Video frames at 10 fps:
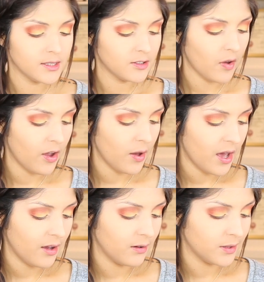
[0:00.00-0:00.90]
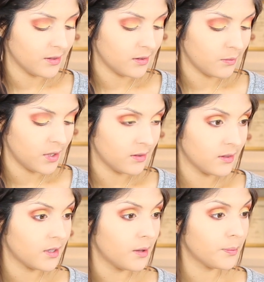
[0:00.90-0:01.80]
So I hope this doesn't mess
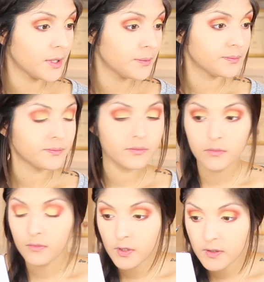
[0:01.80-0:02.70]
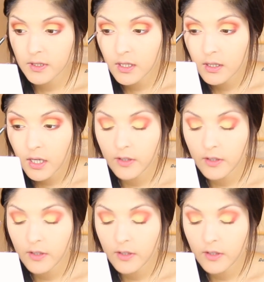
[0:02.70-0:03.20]
this up, but we'll see.